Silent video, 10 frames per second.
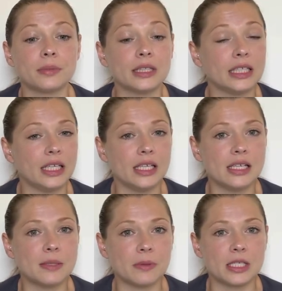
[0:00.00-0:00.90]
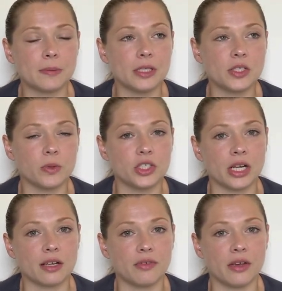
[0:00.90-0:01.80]
please reach
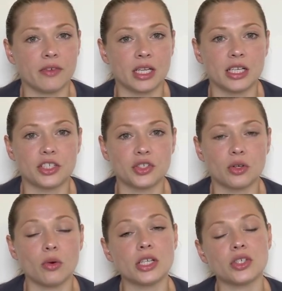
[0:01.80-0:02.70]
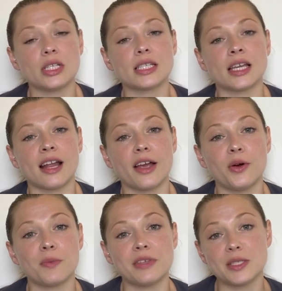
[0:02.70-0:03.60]
out if you have any additional questions. And I
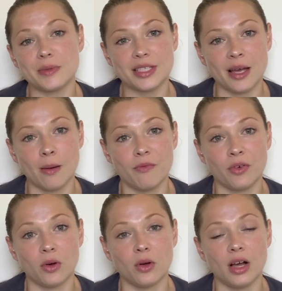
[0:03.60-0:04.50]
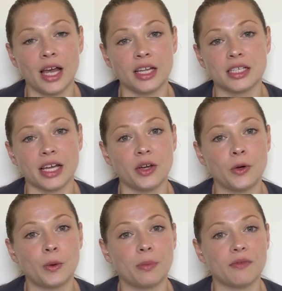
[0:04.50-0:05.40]
hope this was helpful. And I
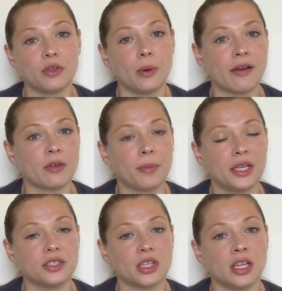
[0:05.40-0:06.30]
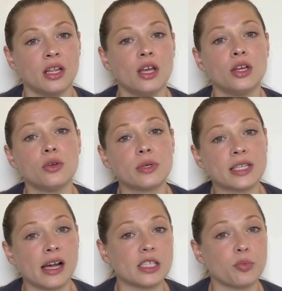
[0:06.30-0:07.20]
hope if you have a patient who is
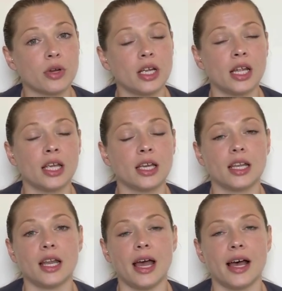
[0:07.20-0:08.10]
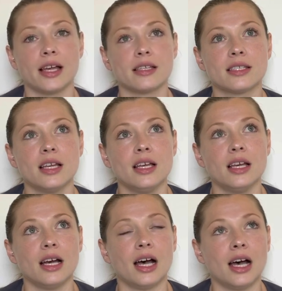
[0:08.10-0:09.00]
aspirating and has
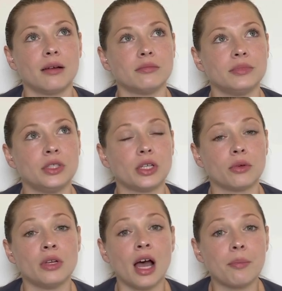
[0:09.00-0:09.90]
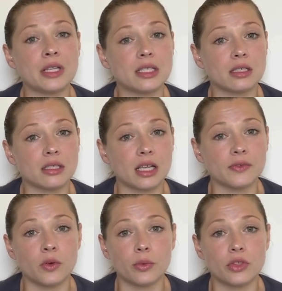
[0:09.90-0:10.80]
not been
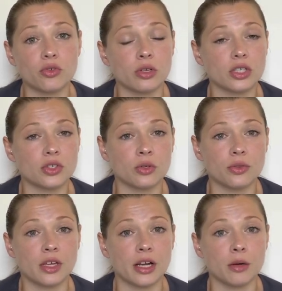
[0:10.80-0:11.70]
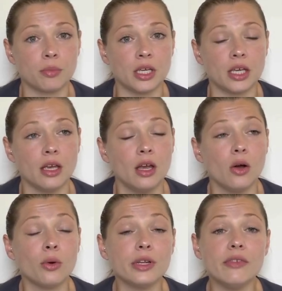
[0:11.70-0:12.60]
successful with traditional therapy,
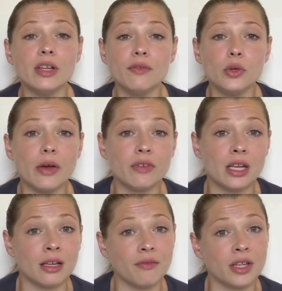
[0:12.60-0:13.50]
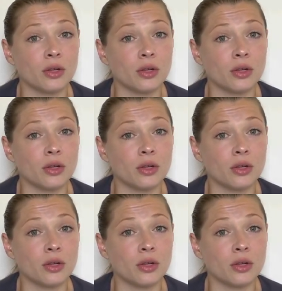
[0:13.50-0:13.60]
or even if you have an infant